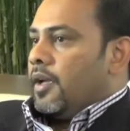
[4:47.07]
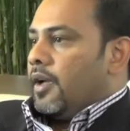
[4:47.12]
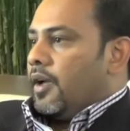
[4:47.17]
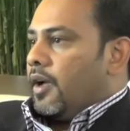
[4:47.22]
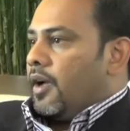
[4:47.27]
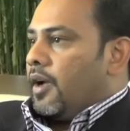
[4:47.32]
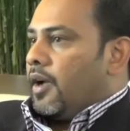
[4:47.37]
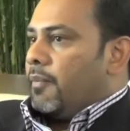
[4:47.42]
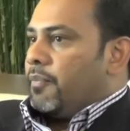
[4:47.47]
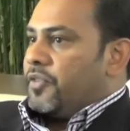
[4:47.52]

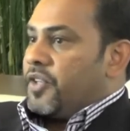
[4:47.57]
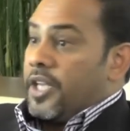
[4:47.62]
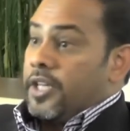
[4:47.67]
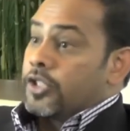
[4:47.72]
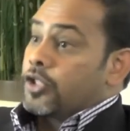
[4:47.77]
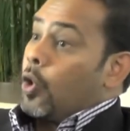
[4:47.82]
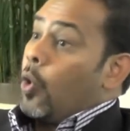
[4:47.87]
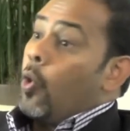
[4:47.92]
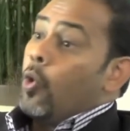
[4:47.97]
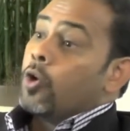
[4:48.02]
Data
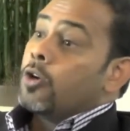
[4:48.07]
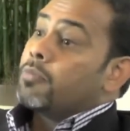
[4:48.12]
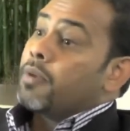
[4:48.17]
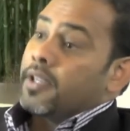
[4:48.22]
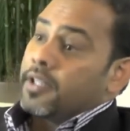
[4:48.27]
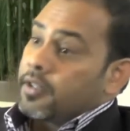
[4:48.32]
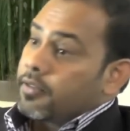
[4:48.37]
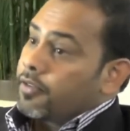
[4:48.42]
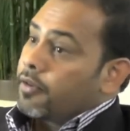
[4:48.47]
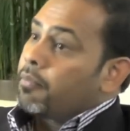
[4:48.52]
is owned by
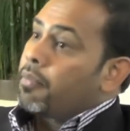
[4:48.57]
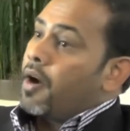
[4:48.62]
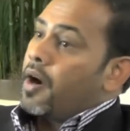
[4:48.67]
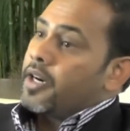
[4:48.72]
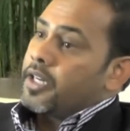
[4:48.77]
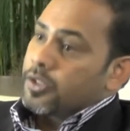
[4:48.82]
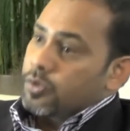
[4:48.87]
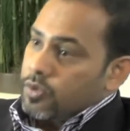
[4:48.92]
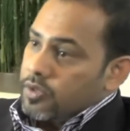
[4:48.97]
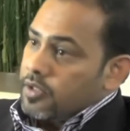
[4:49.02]
different
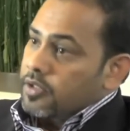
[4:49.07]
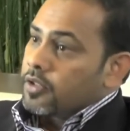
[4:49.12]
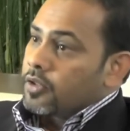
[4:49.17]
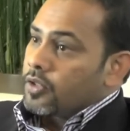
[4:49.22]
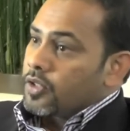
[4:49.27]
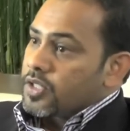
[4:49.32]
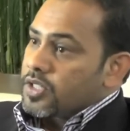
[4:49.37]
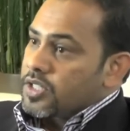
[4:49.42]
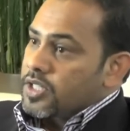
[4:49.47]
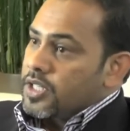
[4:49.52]
parties within the
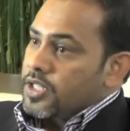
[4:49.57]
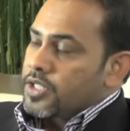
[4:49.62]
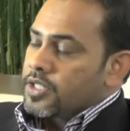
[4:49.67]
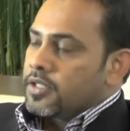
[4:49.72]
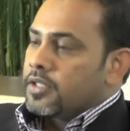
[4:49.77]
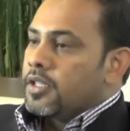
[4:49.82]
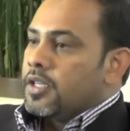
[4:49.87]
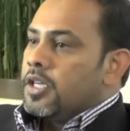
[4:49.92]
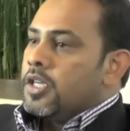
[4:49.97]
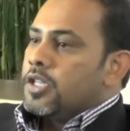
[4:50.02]
organization.
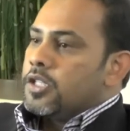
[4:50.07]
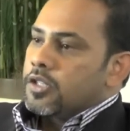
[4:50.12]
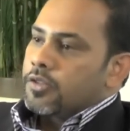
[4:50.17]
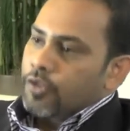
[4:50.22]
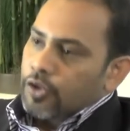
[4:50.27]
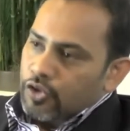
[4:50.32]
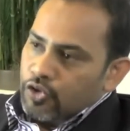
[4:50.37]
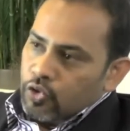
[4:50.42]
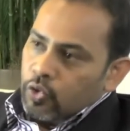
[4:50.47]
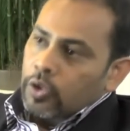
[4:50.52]
So if
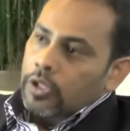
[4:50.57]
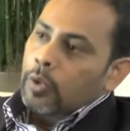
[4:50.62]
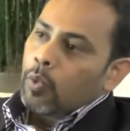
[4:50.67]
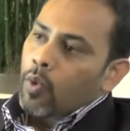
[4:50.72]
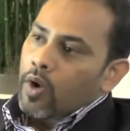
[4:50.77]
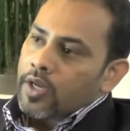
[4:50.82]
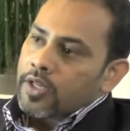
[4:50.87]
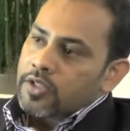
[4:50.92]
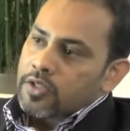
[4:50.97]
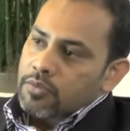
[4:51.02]
you truly
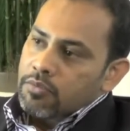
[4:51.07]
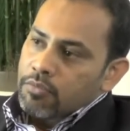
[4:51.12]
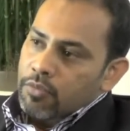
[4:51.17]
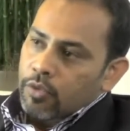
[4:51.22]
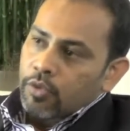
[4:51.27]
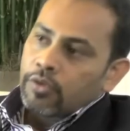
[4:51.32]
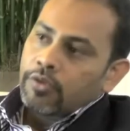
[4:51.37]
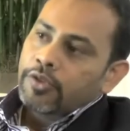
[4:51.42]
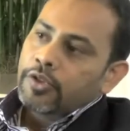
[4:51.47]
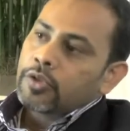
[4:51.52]
want to
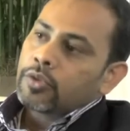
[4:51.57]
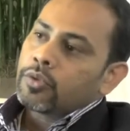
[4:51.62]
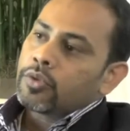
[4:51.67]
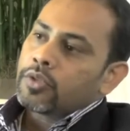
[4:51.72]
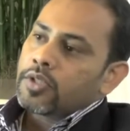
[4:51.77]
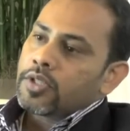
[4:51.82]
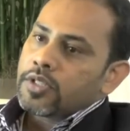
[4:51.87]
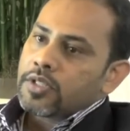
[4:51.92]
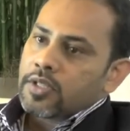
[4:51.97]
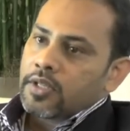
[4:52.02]
move
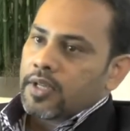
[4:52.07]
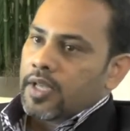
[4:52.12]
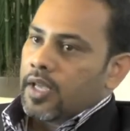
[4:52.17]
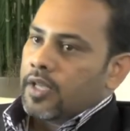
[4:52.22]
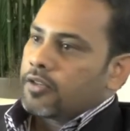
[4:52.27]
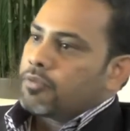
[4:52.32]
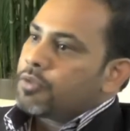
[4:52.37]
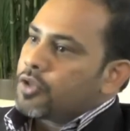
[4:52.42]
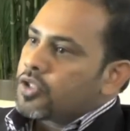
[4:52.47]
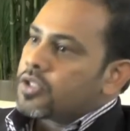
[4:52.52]
towards an
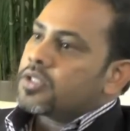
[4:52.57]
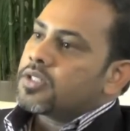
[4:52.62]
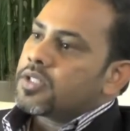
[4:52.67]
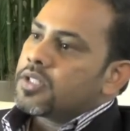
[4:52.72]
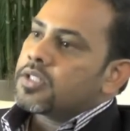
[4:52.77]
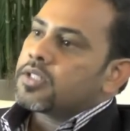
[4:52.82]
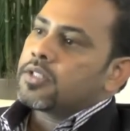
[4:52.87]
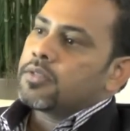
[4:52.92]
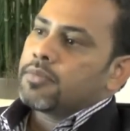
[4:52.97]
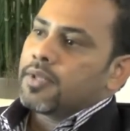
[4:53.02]
attribution
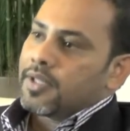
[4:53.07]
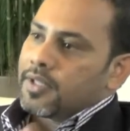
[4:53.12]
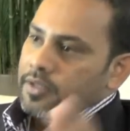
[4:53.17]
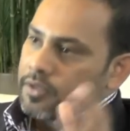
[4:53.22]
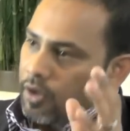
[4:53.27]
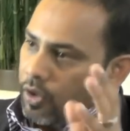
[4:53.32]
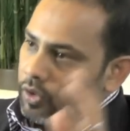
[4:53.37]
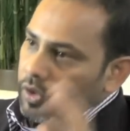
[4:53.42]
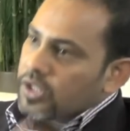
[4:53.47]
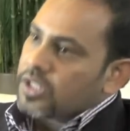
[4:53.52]
system that is
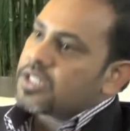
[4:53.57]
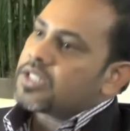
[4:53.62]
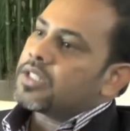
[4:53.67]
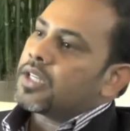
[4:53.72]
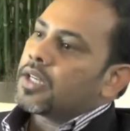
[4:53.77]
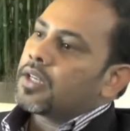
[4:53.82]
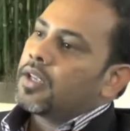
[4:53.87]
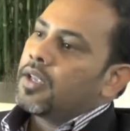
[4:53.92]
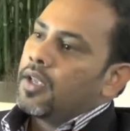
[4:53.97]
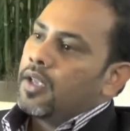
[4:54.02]

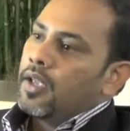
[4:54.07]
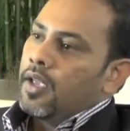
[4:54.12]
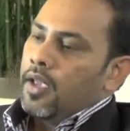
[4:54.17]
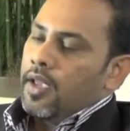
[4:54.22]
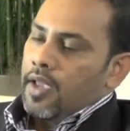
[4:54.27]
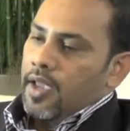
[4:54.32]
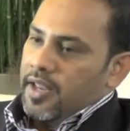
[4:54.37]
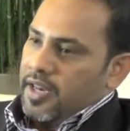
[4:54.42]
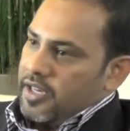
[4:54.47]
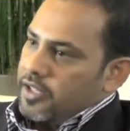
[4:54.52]
holistic
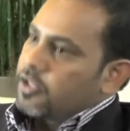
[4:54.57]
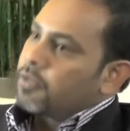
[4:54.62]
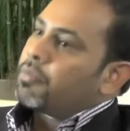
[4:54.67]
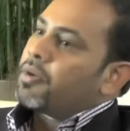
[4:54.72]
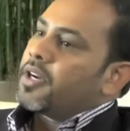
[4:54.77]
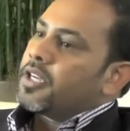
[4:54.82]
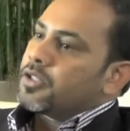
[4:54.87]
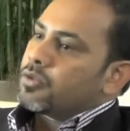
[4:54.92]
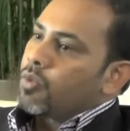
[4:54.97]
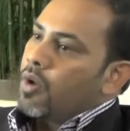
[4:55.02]
and
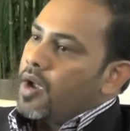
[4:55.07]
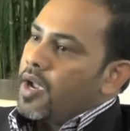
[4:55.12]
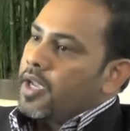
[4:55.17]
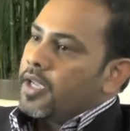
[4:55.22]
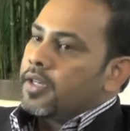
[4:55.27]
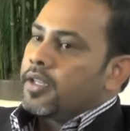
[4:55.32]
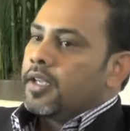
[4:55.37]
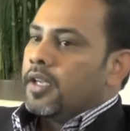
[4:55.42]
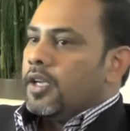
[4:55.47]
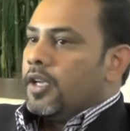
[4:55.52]

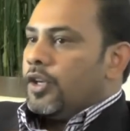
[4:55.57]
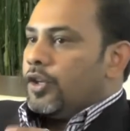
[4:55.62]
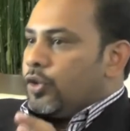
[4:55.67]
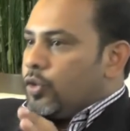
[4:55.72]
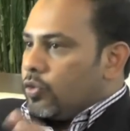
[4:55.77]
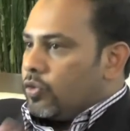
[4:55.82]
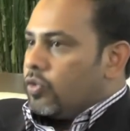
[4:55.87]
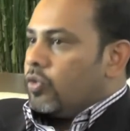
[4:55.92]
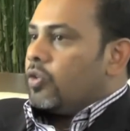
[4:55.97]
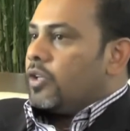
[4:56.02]
enterprise-wide,
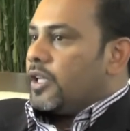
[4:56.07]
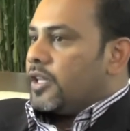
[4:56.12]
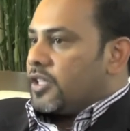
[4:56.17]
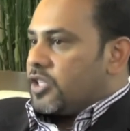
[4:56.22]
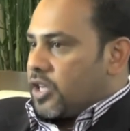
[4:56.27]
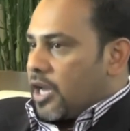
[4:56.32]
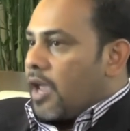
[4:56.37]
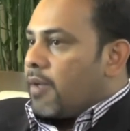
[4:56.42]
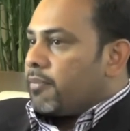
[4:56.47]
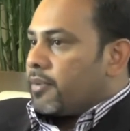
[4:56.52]
you do need a
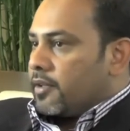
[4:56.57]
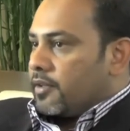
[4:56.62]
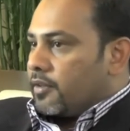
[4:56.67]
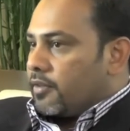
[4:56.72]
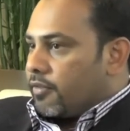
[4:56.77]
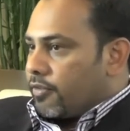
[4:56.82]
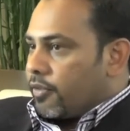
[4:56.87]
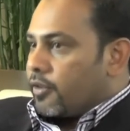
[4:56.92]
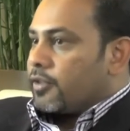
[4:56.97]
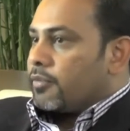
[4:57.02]
champion
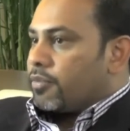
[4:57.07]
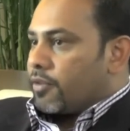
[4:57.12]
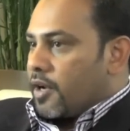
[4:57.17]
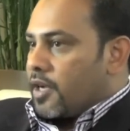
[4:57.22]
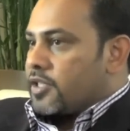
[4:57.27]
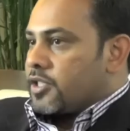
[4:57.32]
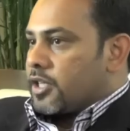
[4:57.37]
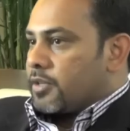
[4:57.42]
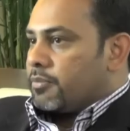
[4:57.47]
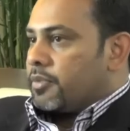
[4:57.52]
for the
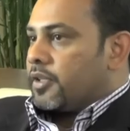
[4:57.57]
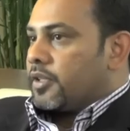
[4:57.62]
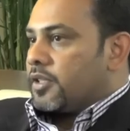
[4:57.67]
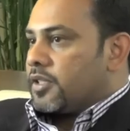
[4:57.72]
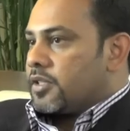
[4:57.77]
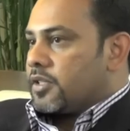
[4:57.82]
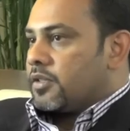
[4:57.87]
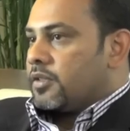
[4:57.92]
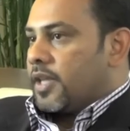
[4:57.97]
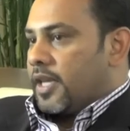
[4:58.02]
project,
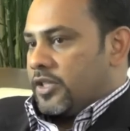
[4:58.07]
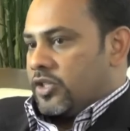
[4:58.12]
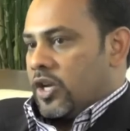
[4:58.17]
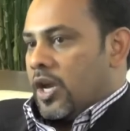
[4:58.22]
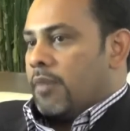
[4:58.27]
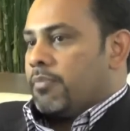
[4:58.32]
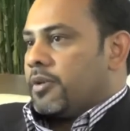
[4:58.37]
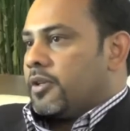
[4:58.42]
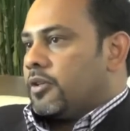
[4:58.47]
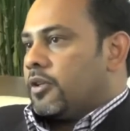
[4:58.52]
because that
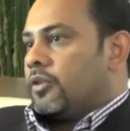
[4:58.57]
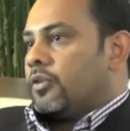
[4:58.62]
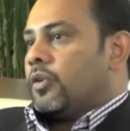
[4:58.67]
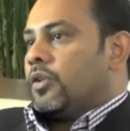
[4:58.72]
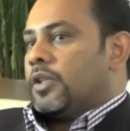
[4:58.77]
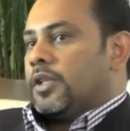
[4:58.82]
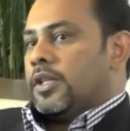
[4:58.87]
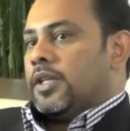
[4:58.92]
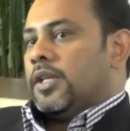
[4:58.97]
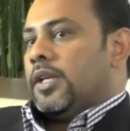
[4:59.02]
champion not
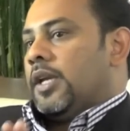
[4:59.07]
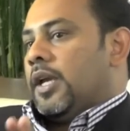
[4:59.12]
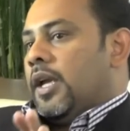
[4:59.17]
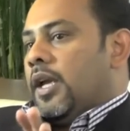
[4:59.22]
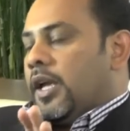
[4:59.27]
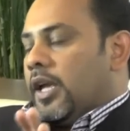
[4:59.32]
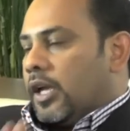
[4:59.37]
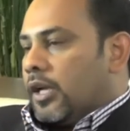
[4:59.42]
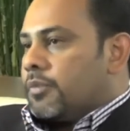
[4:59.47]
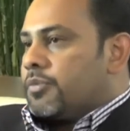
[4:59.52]
only
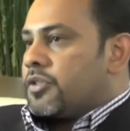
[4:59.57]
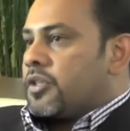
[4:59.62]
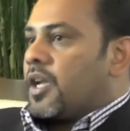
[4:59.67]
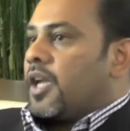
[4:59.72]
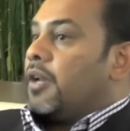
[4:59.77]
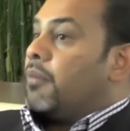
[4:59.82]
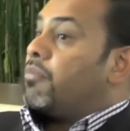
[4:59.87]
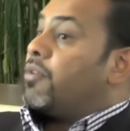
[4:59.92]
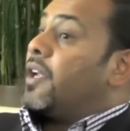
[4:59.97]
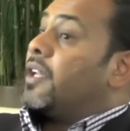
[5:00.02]
helps you
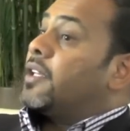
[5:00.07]
kind of break